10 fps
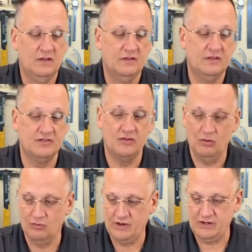This
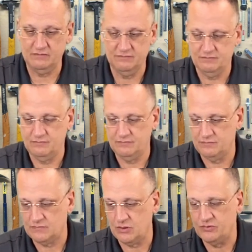O-ring
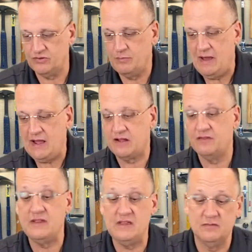goes in the back of
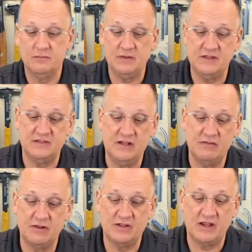the PCD
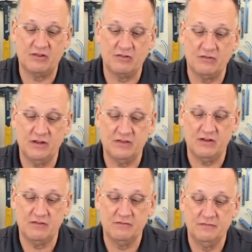retainer right there.